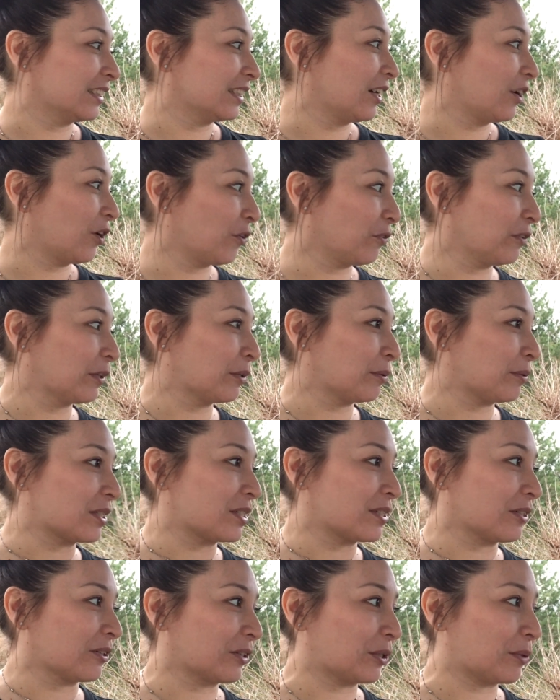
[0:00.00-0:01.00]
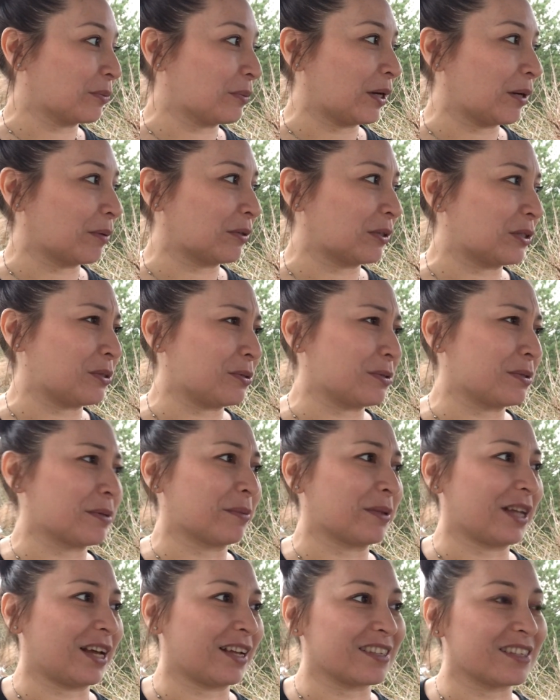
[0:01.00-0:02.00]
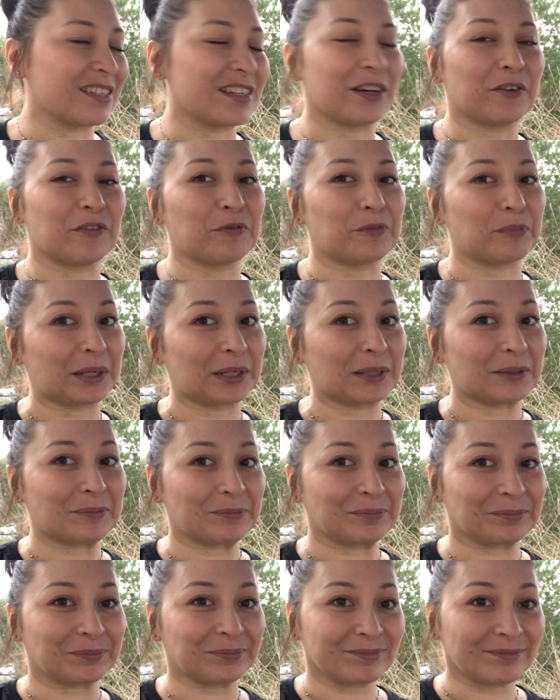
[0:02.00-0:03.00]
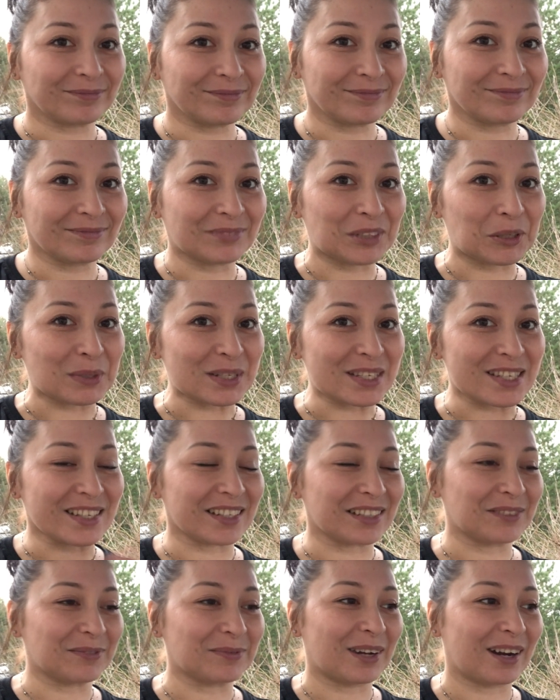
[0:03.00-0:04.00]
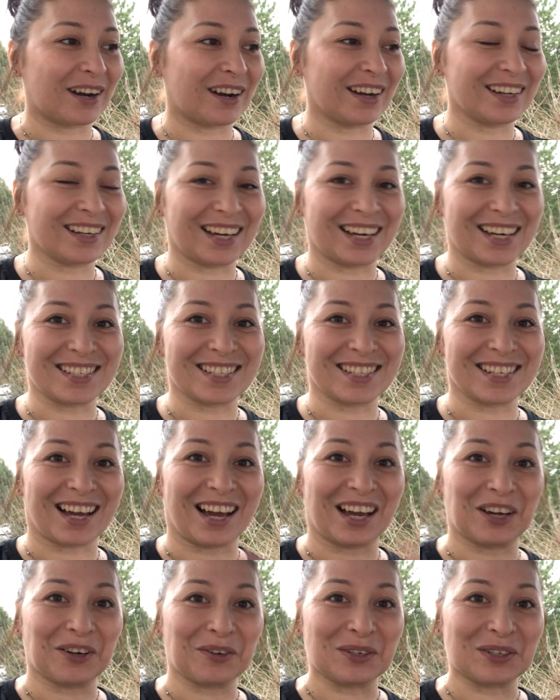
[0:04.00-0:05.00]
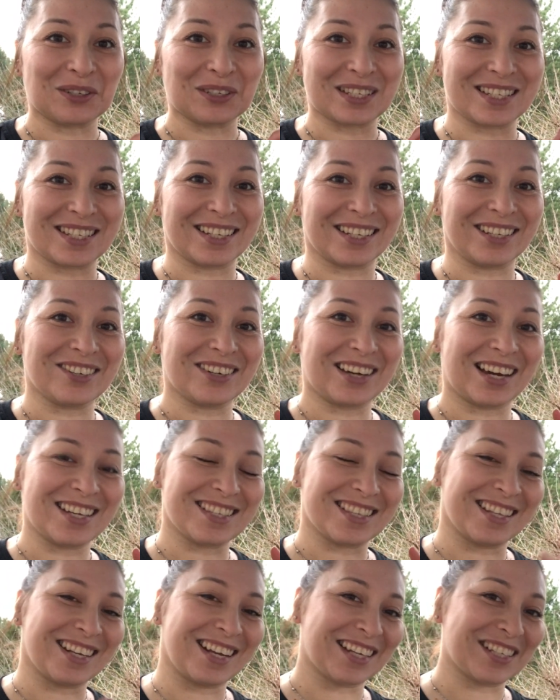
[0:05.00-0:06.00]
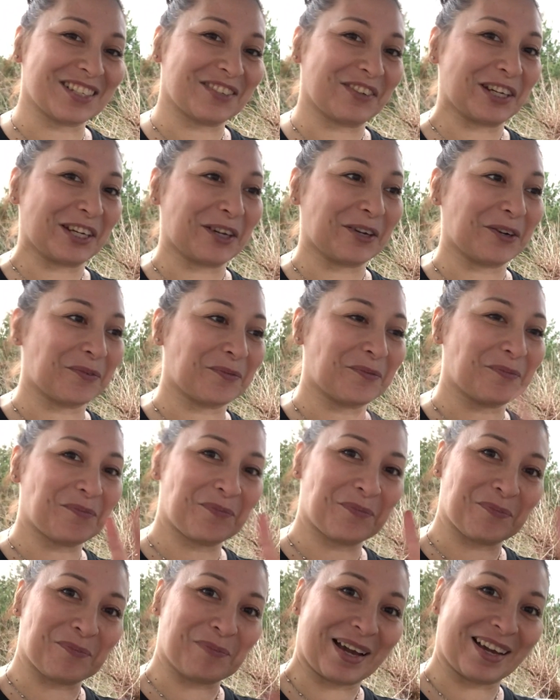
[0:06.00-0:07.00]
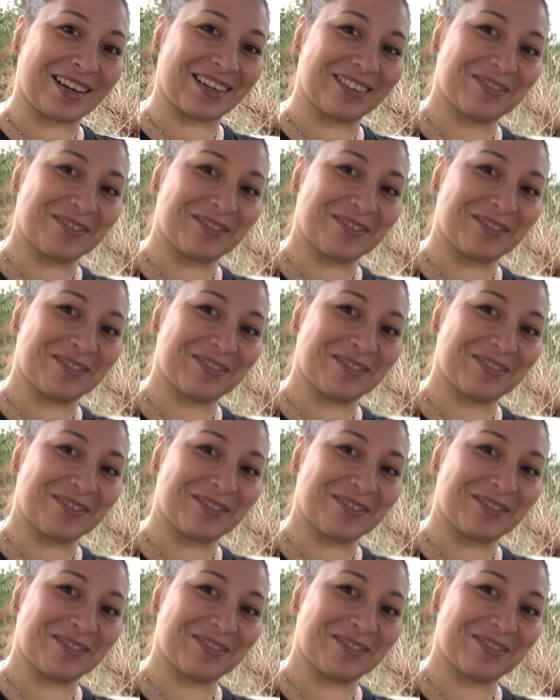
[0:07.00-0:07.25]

hopefully we're still going to be able to do some of that stuff, but we'll see. All right, guys, I will see you guys in the next video. Bye.